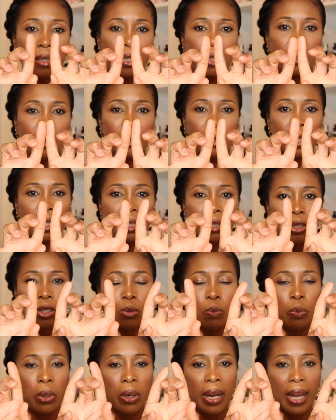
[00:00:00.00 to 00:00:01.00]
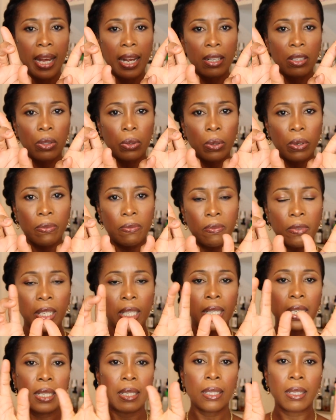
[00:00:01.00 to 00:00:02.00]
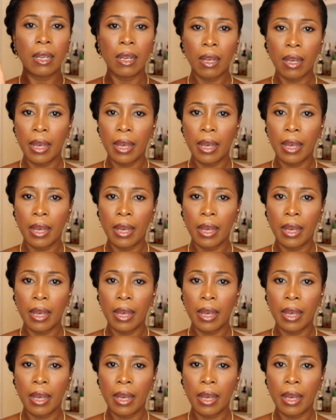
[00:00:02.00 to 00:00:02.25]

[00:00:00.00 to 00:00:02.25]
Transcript: you know, little sprangs or V's.